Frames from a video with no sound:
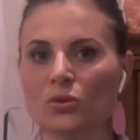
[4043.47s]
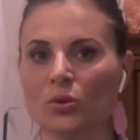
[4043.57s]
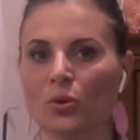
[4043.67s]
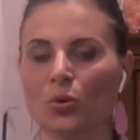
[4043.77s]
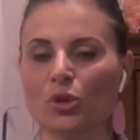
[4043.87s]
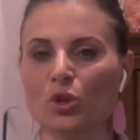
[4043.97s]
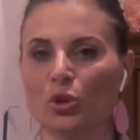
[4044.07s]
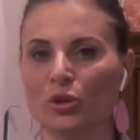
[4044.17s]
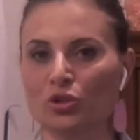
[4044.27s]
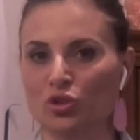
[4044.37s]
So
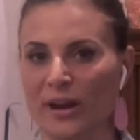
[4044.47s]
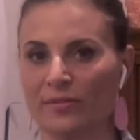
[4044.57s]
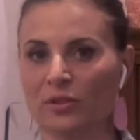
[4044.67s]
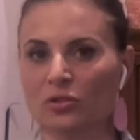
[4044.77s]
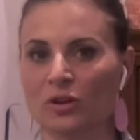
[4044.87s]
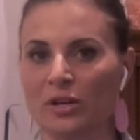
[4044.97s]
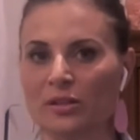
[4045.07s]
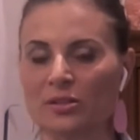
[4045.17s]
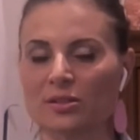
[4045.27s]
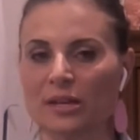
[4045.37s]
you couldn't travel
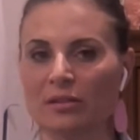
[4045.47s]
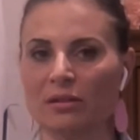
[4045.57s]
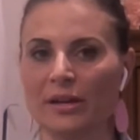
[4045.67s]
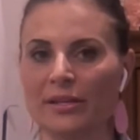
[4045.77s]
across state